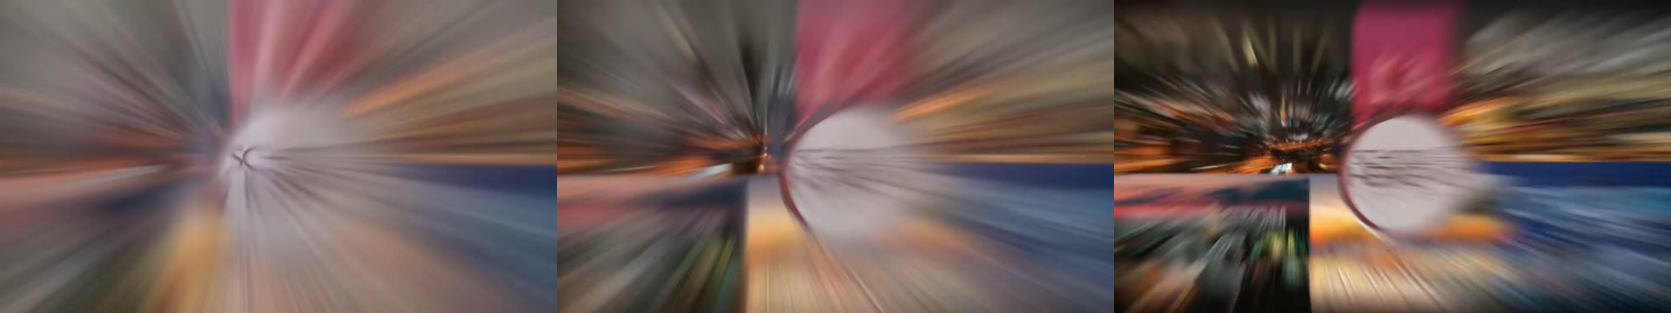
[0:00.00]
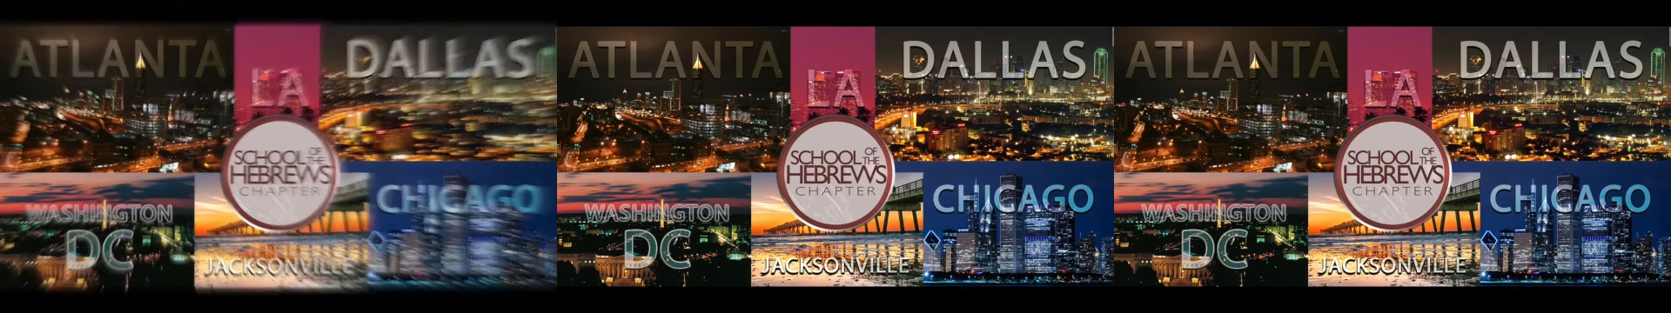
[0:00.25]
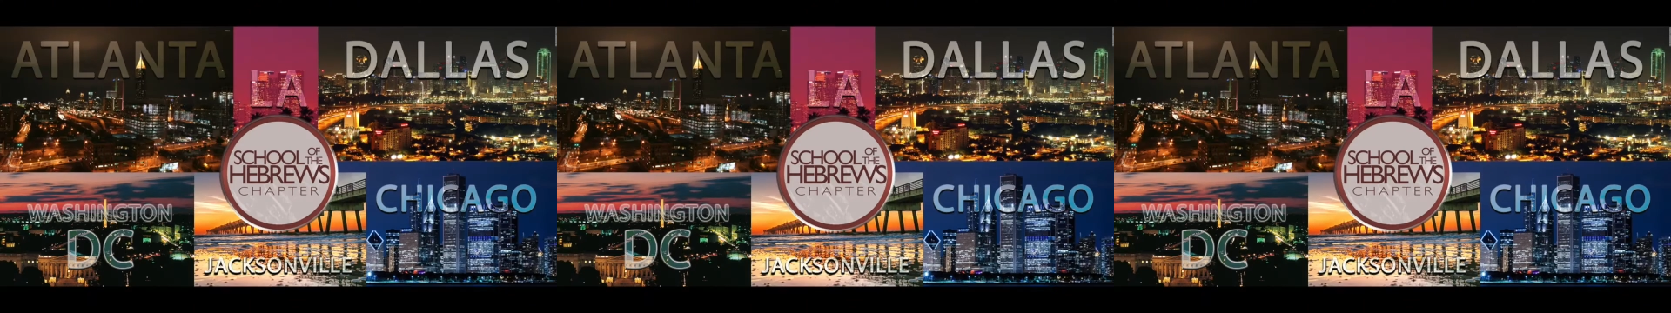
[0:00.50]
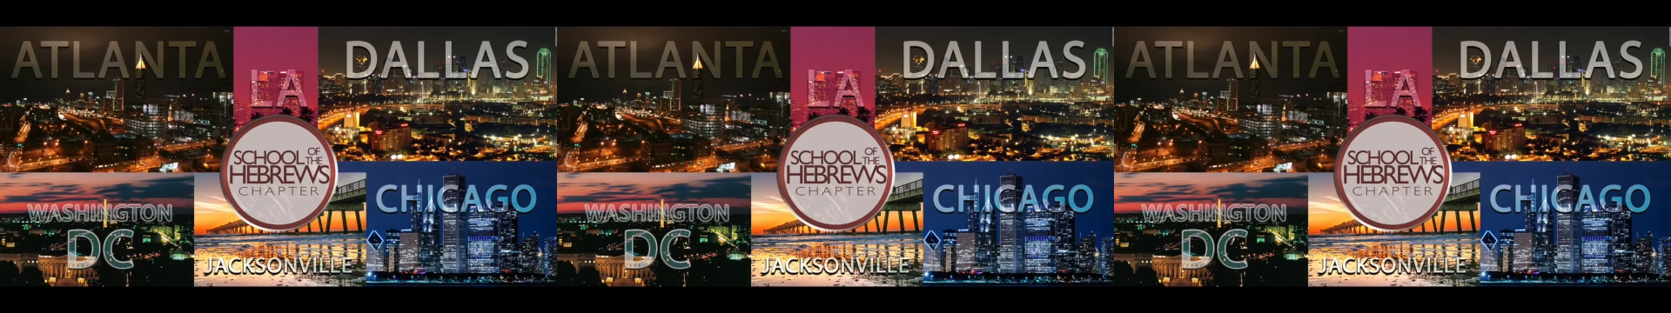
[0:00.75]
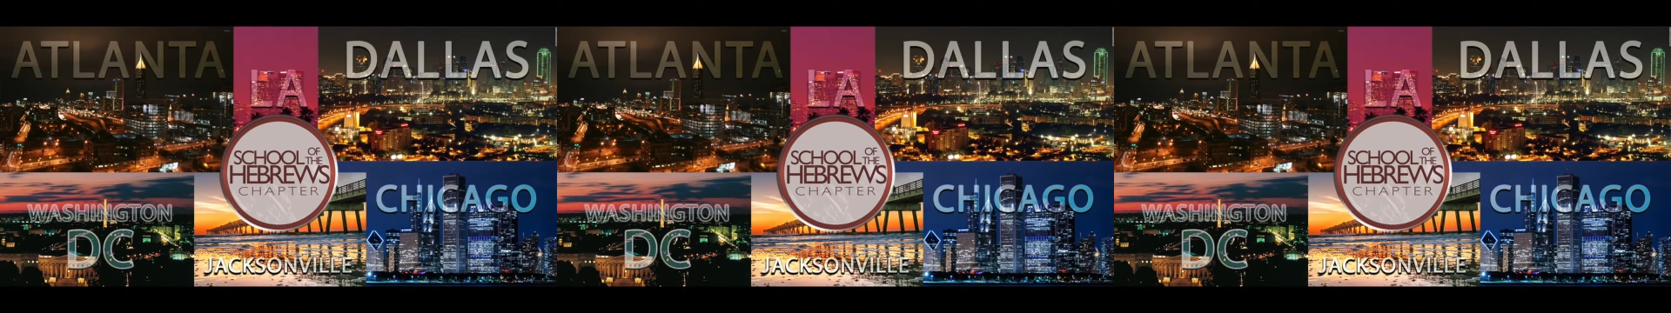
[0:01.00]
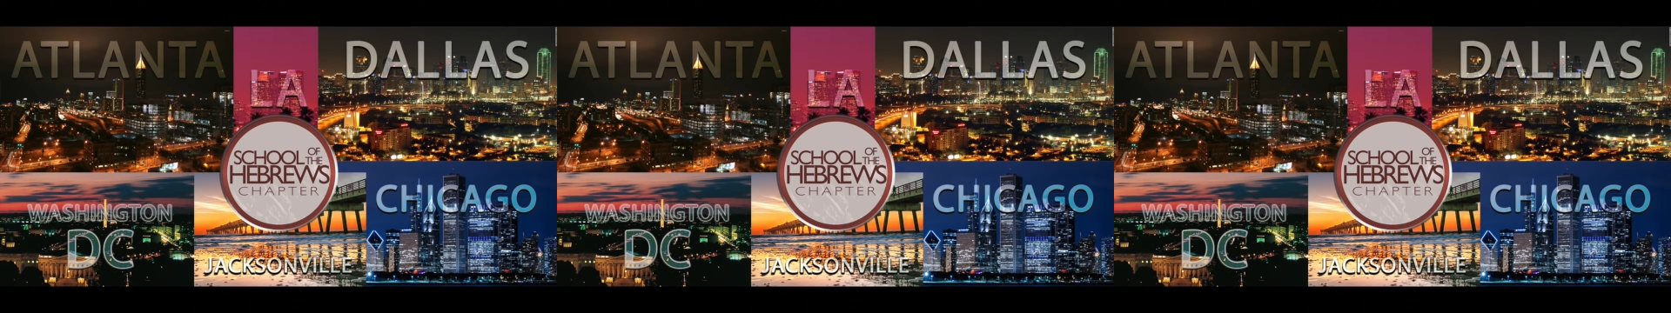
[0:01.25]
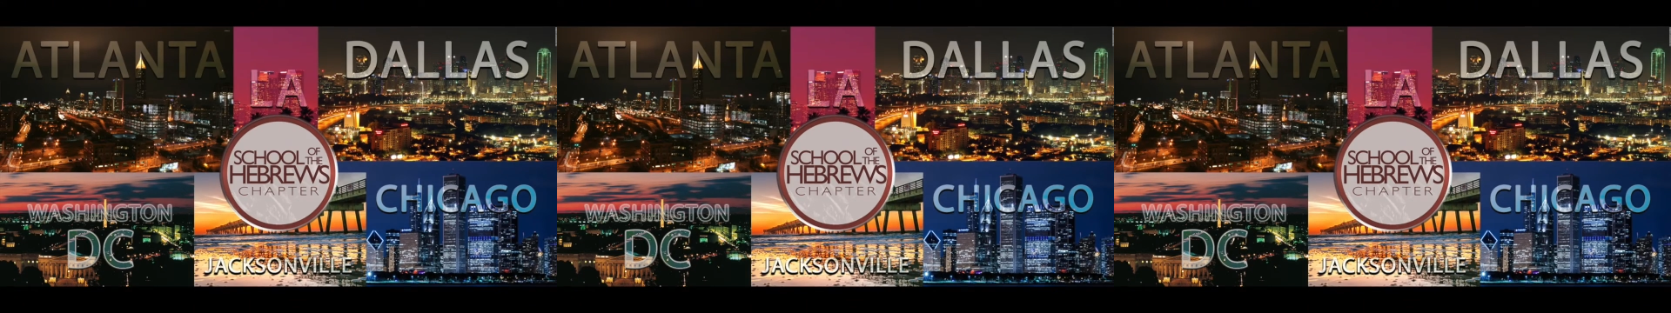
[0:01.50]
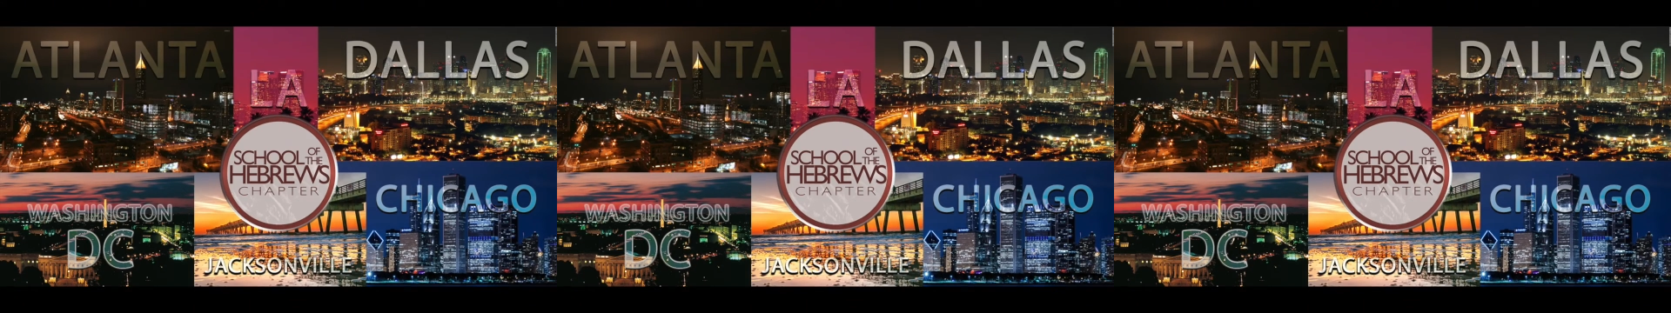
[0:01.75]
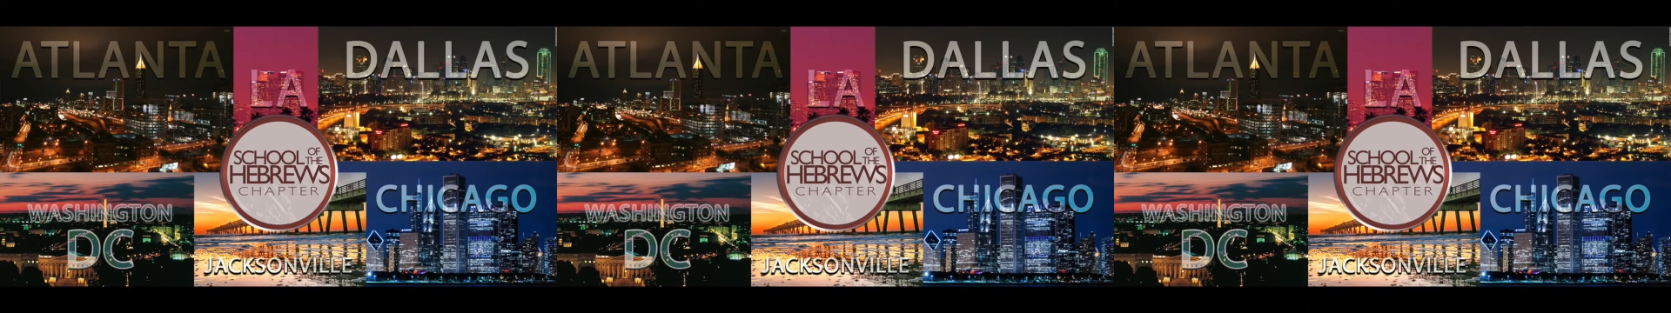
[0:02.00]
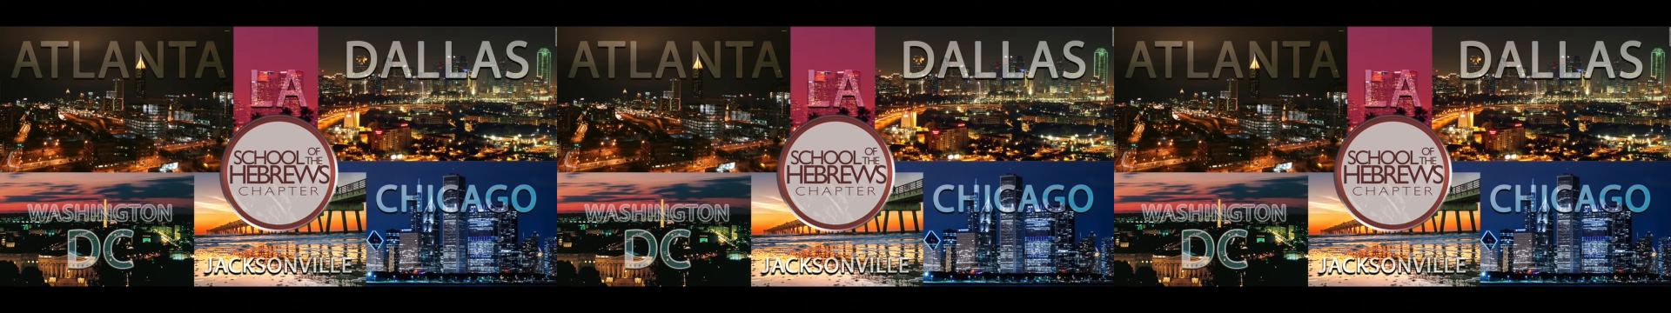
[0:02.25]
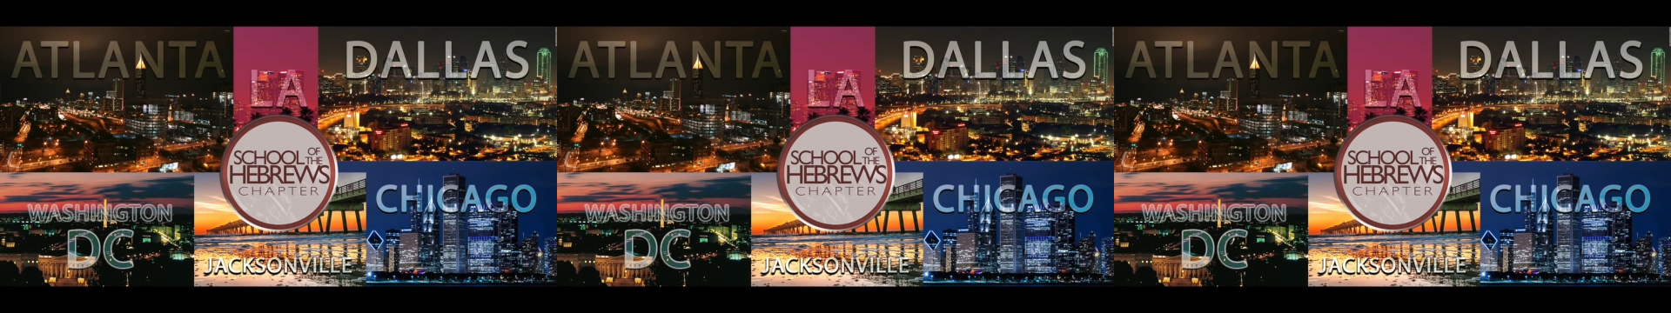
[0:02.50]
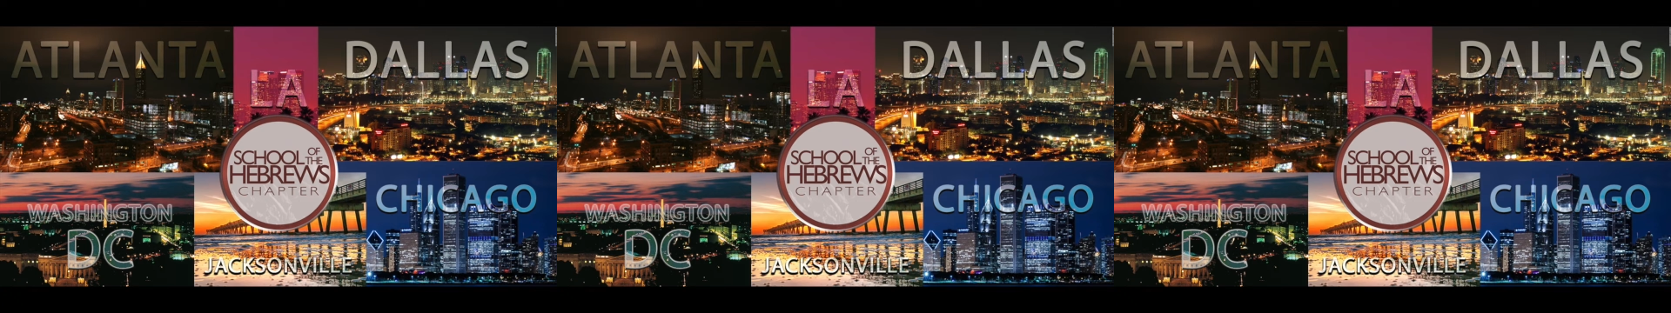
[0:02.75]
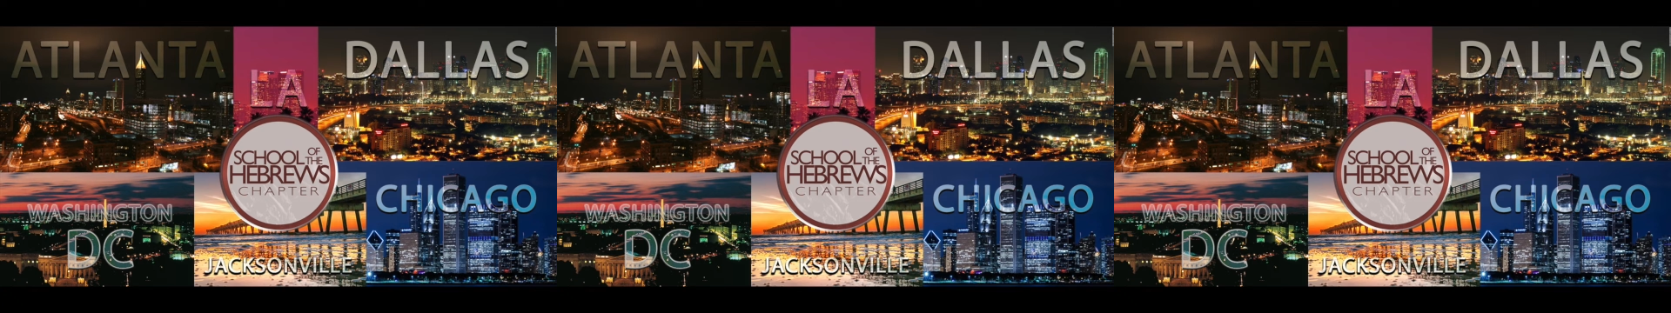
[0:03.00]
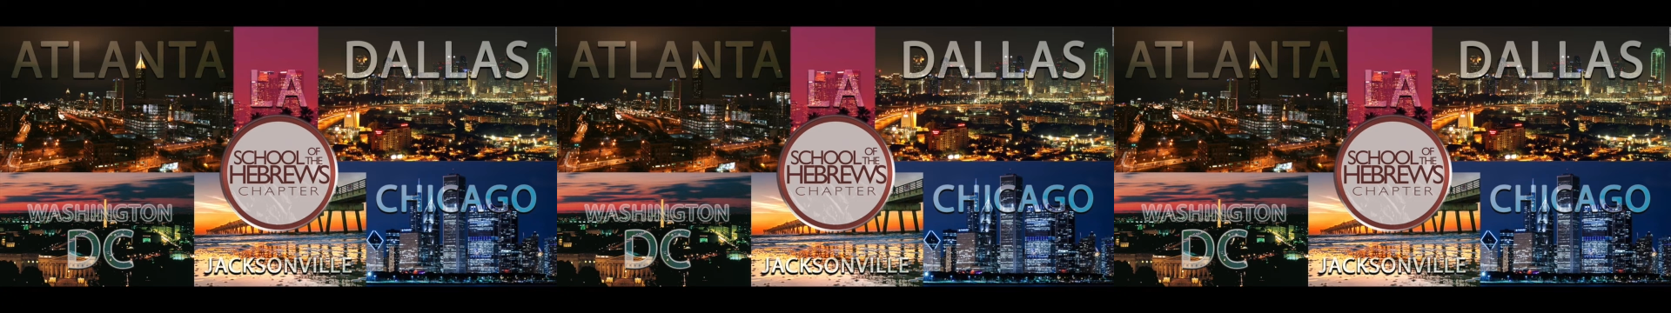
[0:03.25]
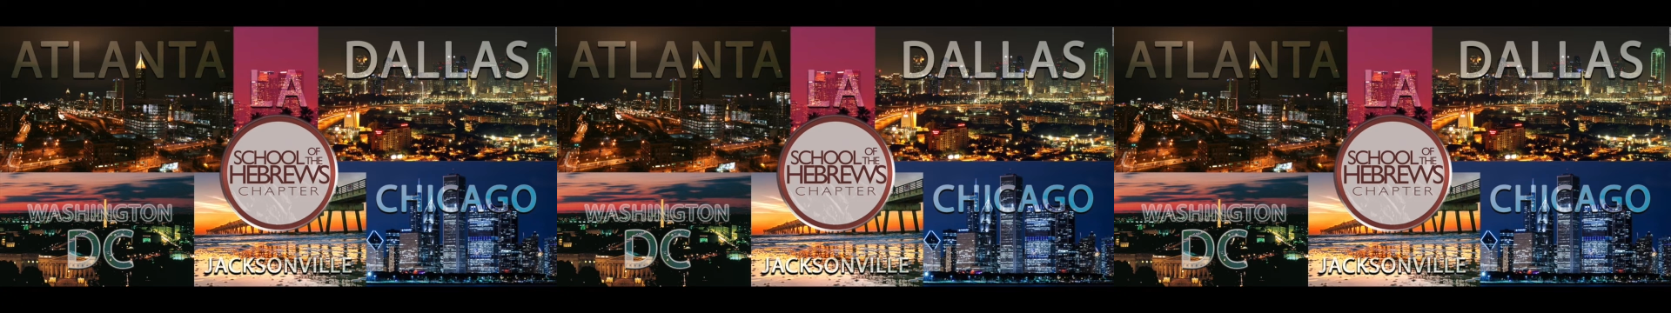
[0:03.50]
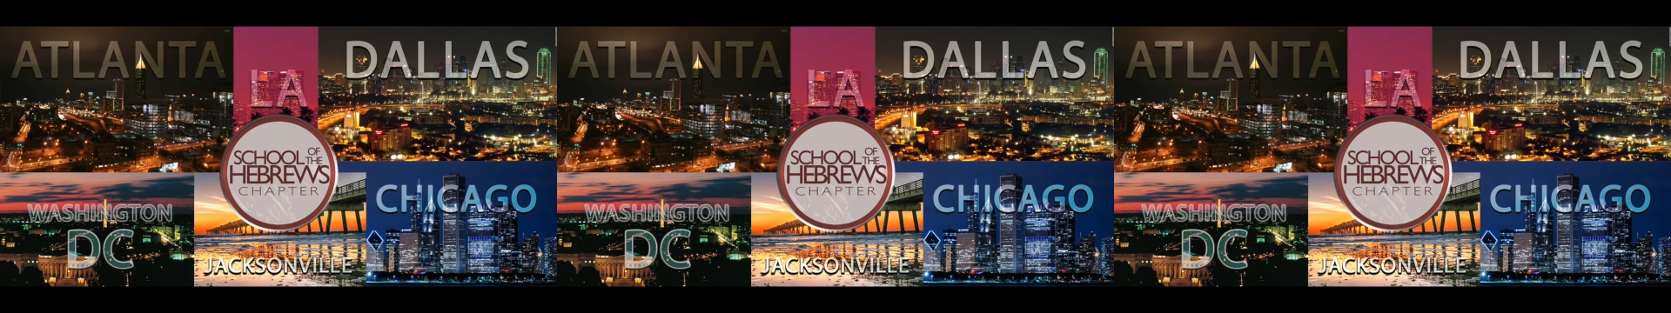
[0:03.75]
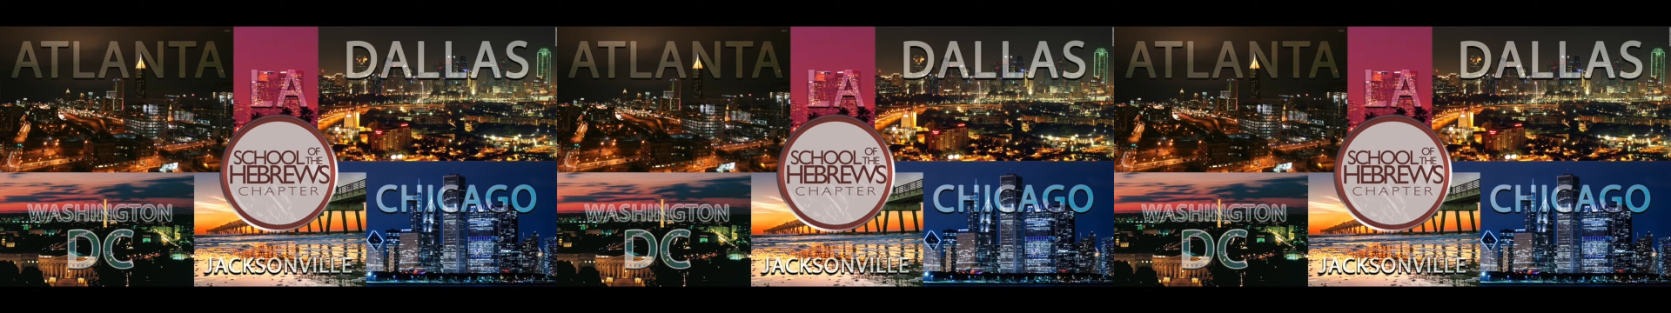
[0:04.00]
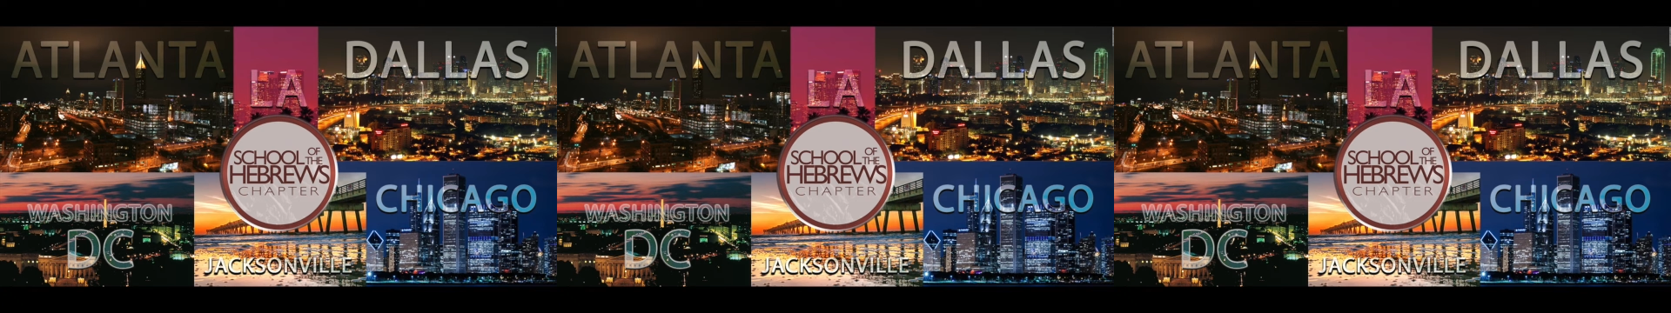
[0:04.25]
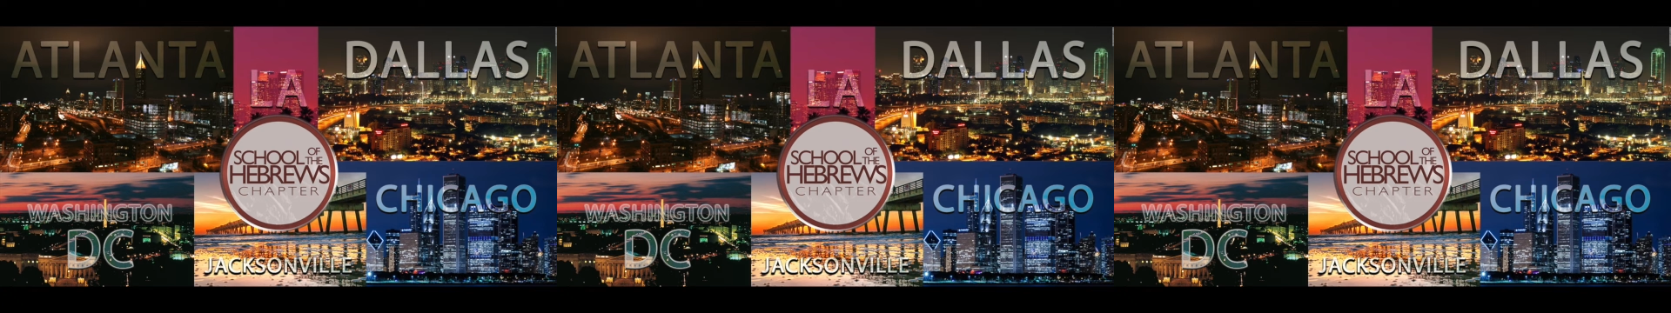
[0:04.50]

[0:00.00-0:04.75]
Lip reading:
(no speaker visible)